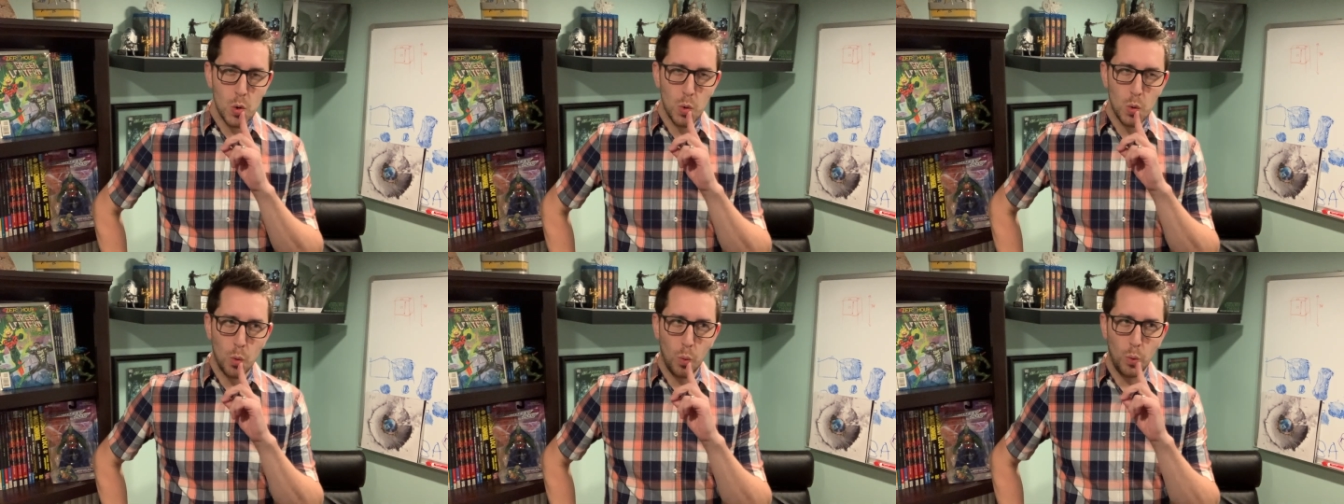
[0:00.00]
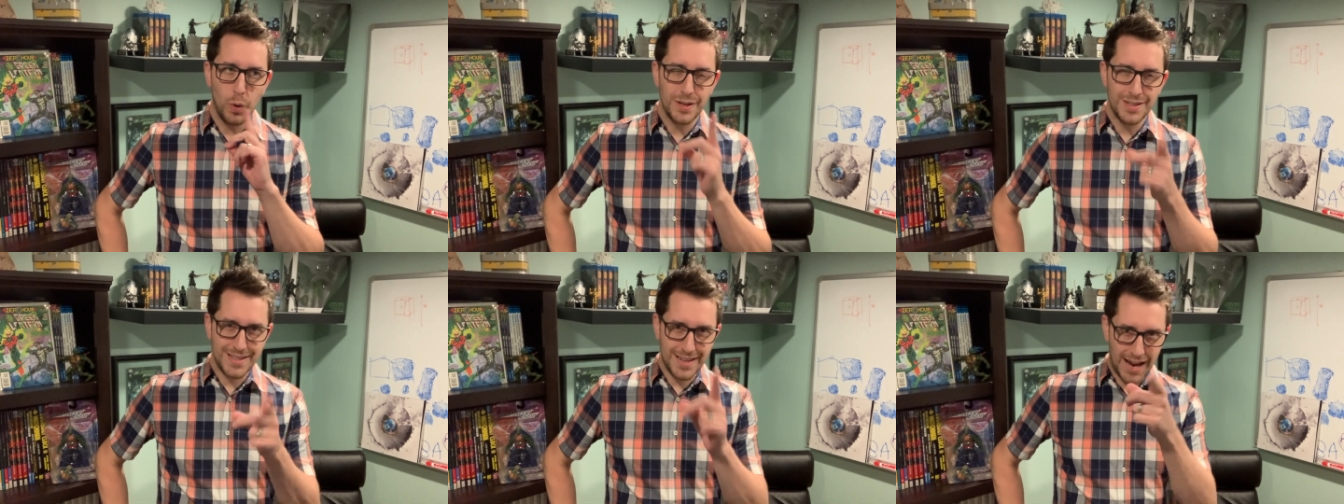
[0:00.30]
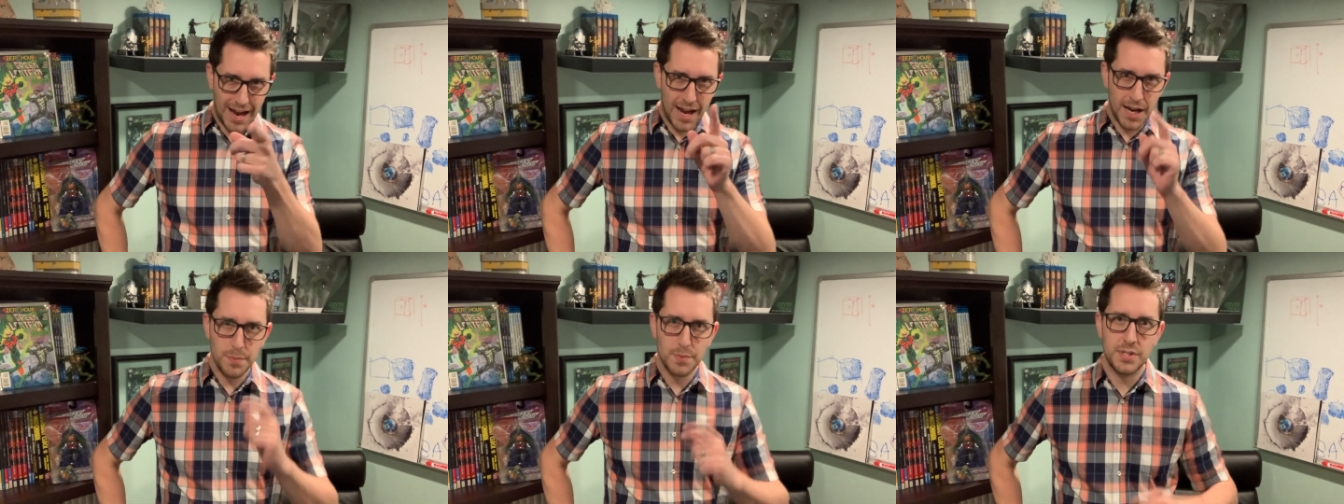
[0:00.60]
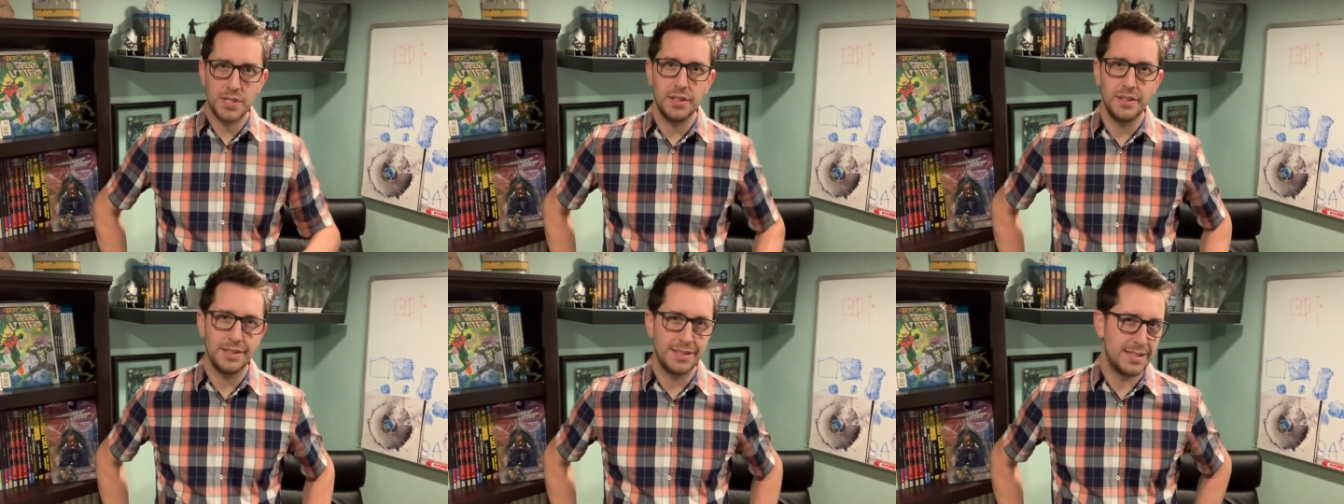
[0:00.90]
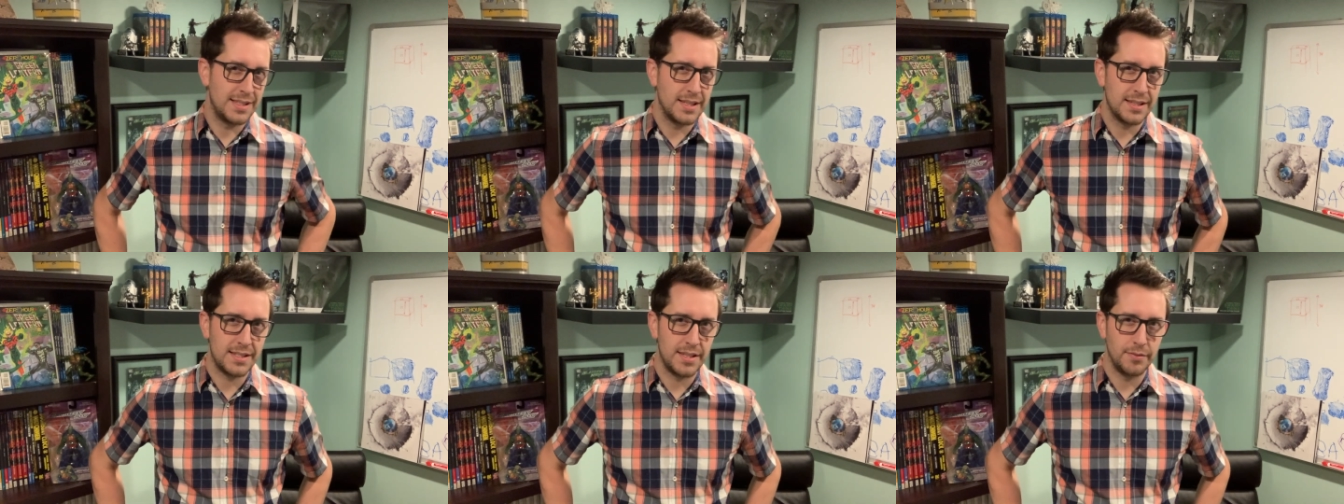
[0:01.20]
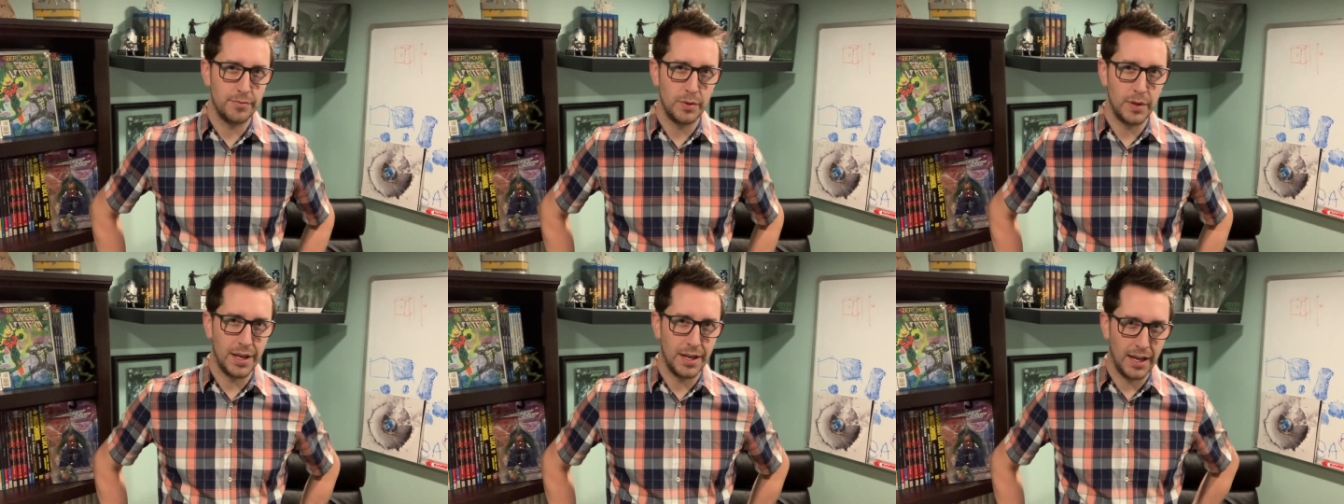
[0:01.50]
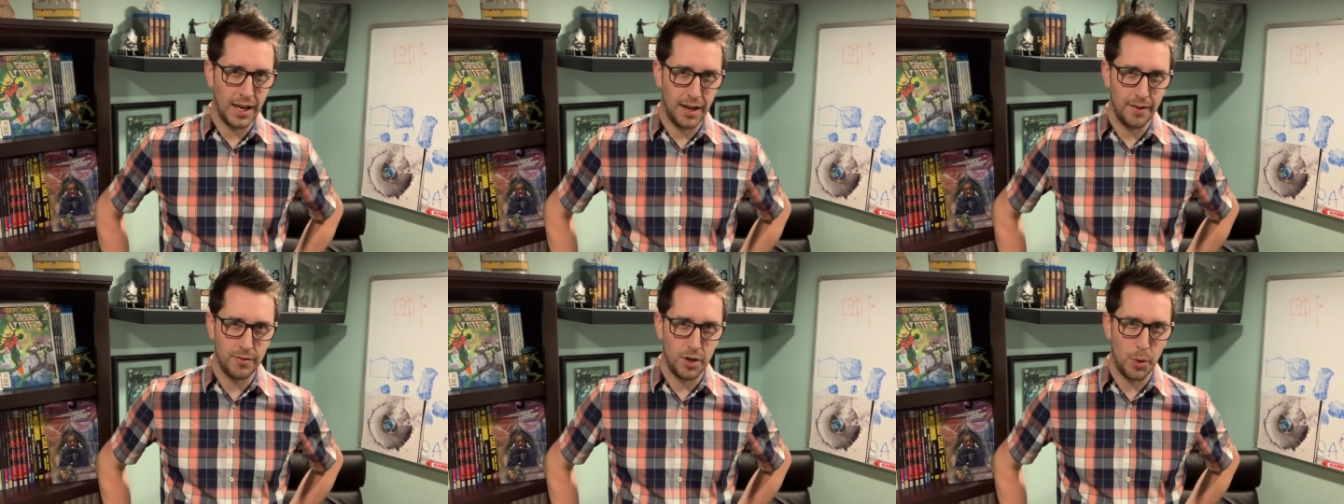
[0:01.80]
Would time still exist if we didn't
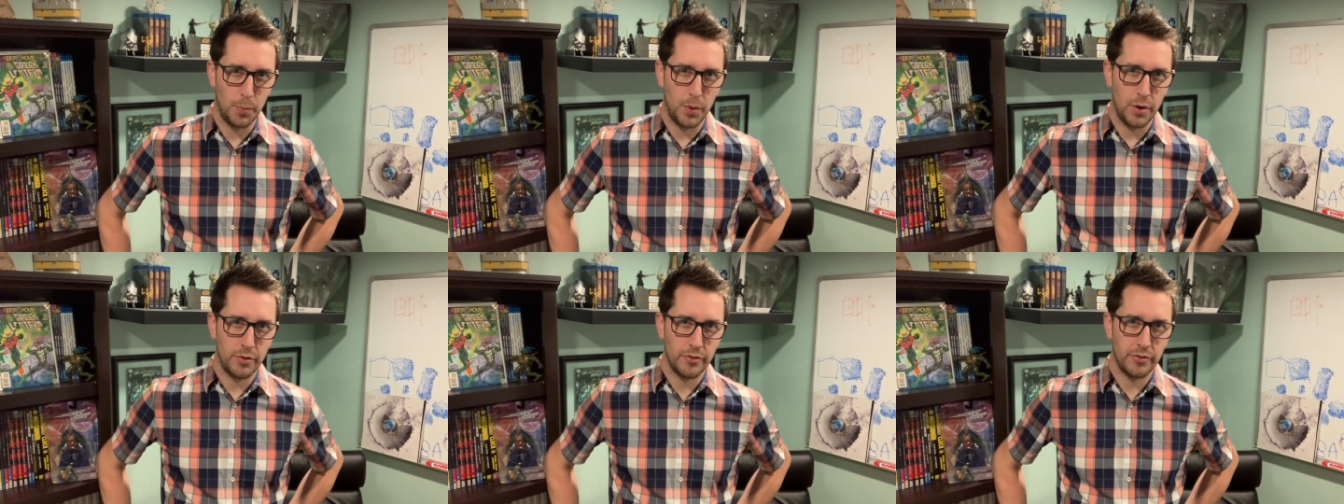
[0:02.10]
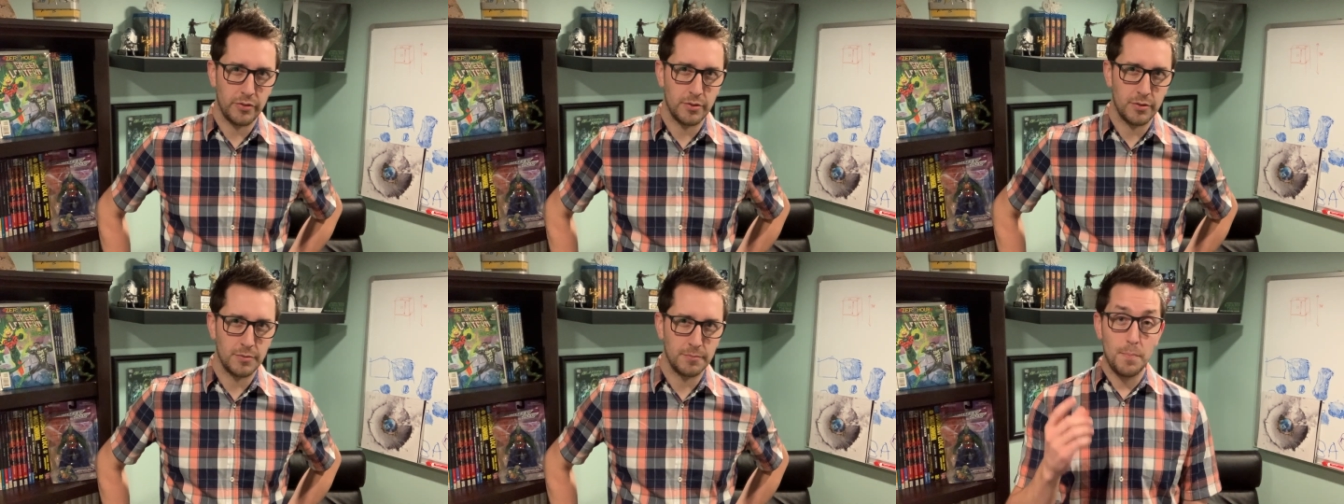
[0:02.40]
have numbers?